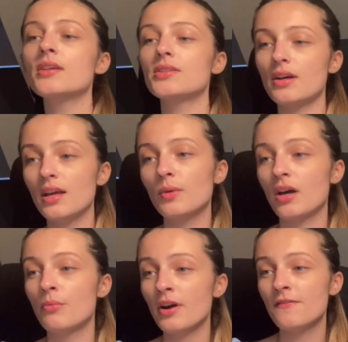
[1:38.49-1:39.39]
Studying will
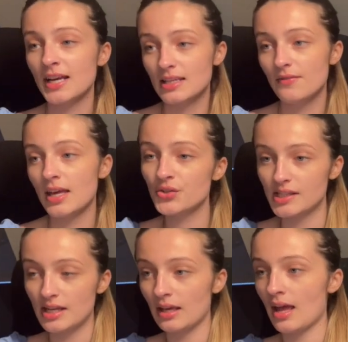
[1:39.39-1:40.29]
become more effective,
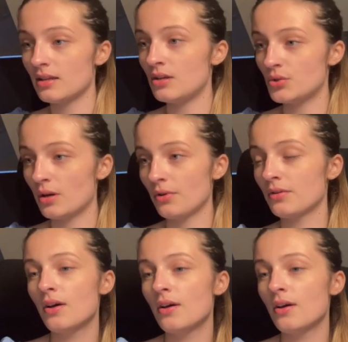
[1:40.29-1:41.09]
interesting, and enjoyable.